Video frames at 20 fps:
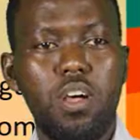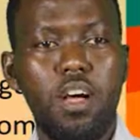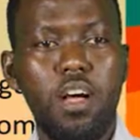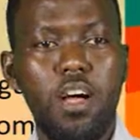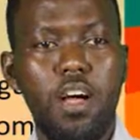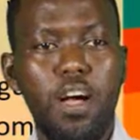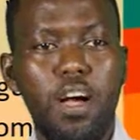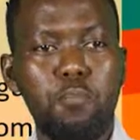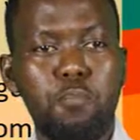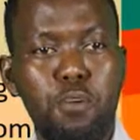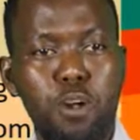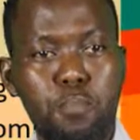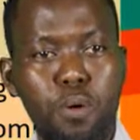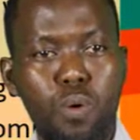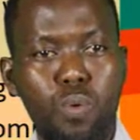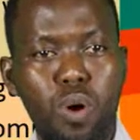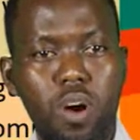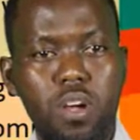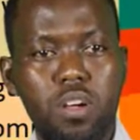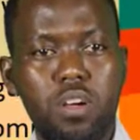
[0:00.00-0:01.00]
proper
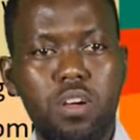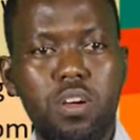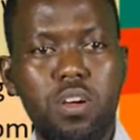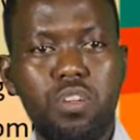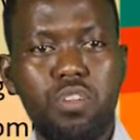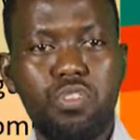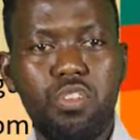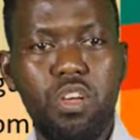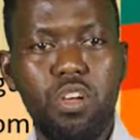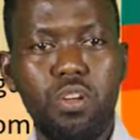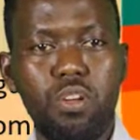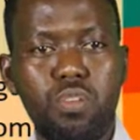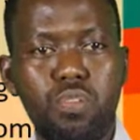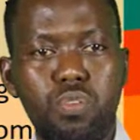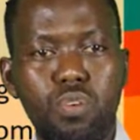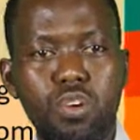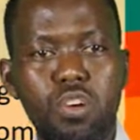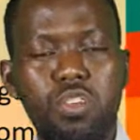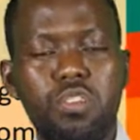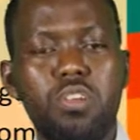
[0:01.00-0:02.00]
work schedule
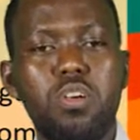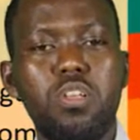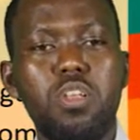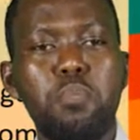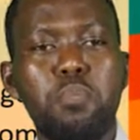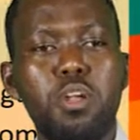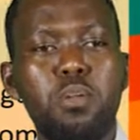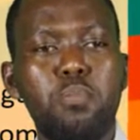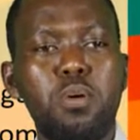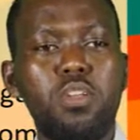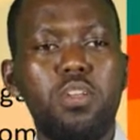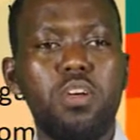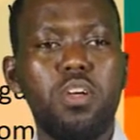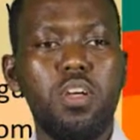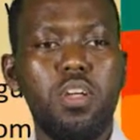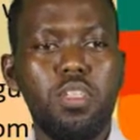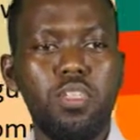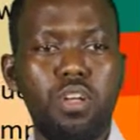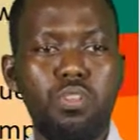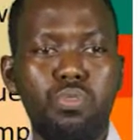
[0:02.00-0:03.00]
for each department
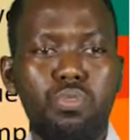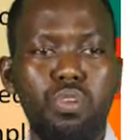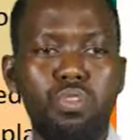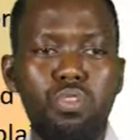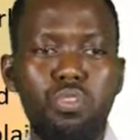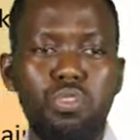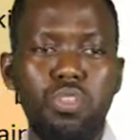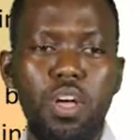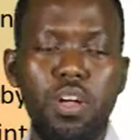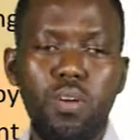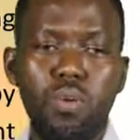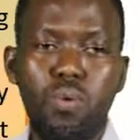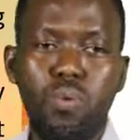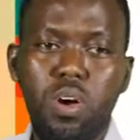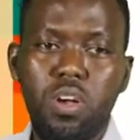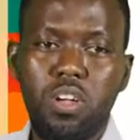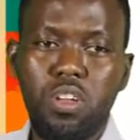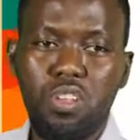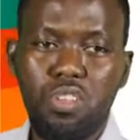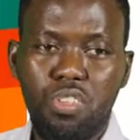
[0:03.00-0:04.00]
that suits their
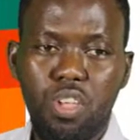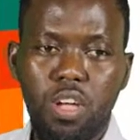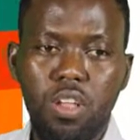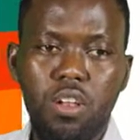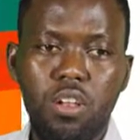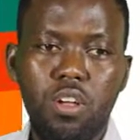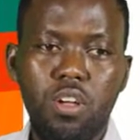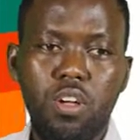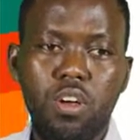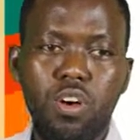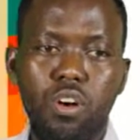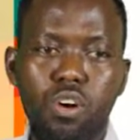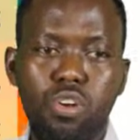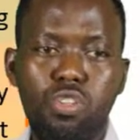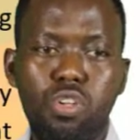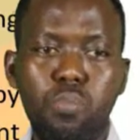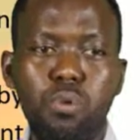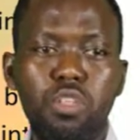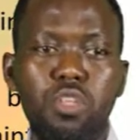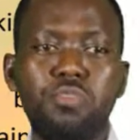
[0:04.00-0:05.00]
working style.
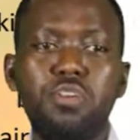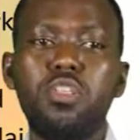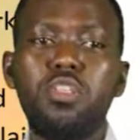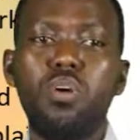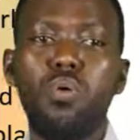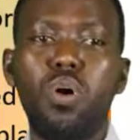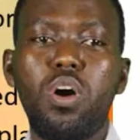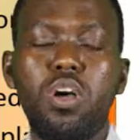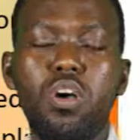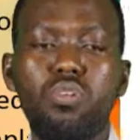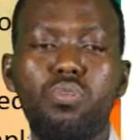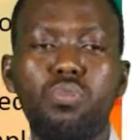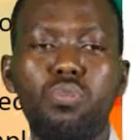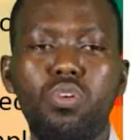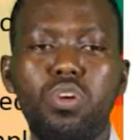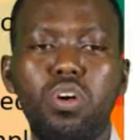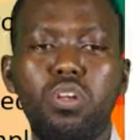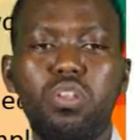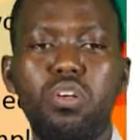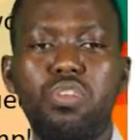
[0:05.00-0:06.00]
Also motivate the workers who
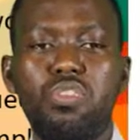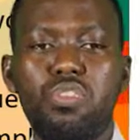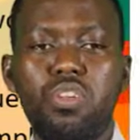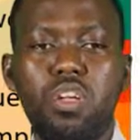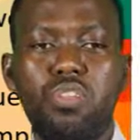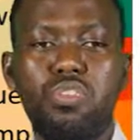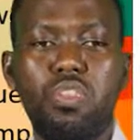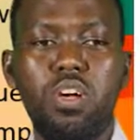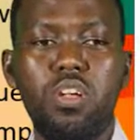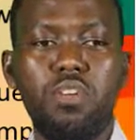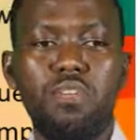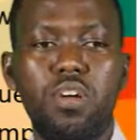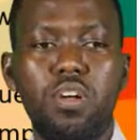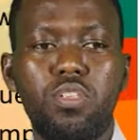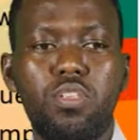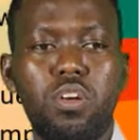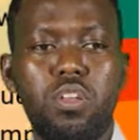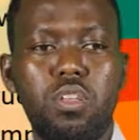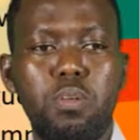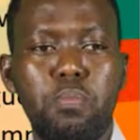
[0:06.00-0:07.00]
get stressed and
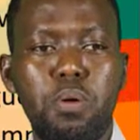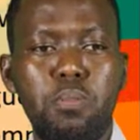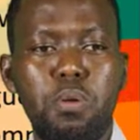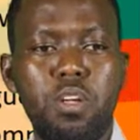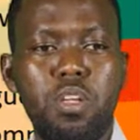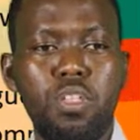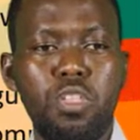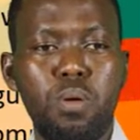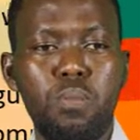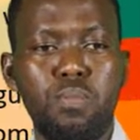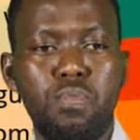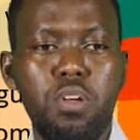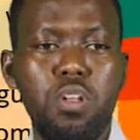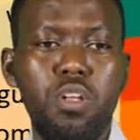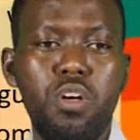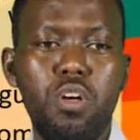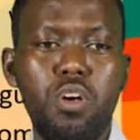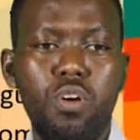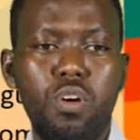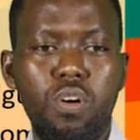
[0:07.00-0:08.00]
fatigued by making them
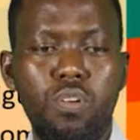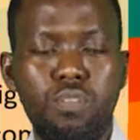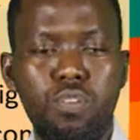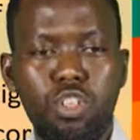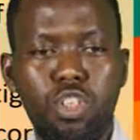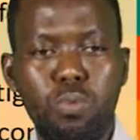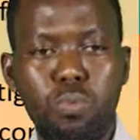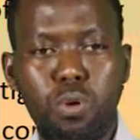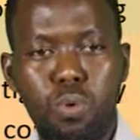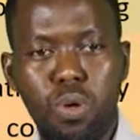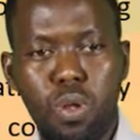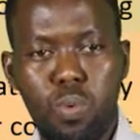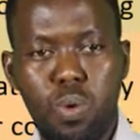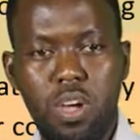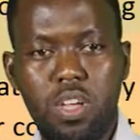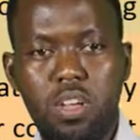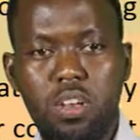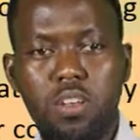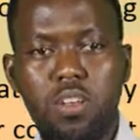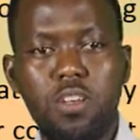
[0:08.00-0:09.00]
feel comfortable while
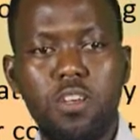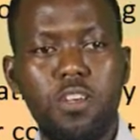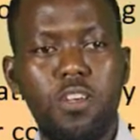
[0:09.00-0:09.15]
working.